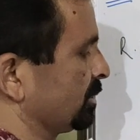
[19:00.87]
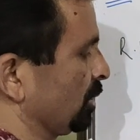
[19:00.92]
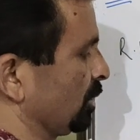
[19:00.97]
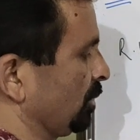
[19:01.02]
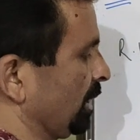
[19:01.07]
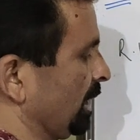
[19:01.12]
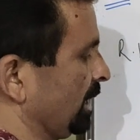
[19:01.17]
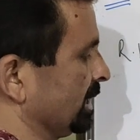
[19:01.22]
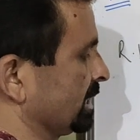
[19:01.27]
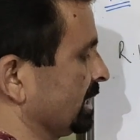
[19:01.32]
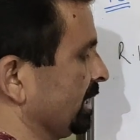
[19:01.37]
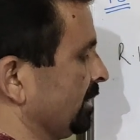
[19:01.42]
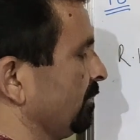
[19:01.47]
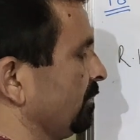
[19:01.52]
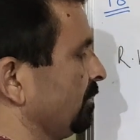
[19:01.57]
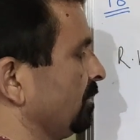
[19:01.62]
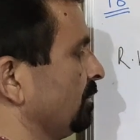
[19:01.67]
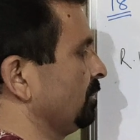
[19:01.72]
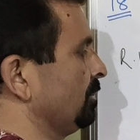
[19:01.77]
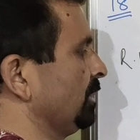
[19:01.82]
So LCM,
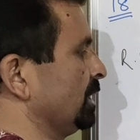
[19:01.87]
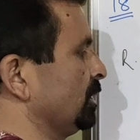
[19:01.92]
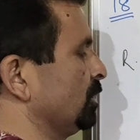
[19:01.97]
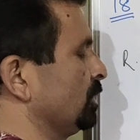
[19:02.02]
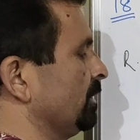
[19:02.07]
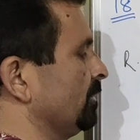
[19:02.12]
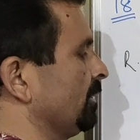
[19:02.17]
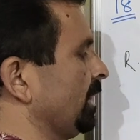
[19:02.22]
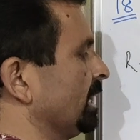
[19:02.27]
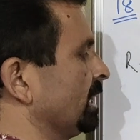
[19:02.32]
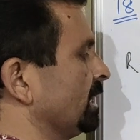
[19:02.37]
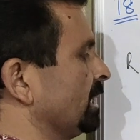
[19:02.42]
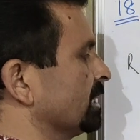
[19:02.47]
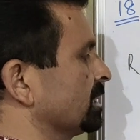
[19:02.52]
when you divide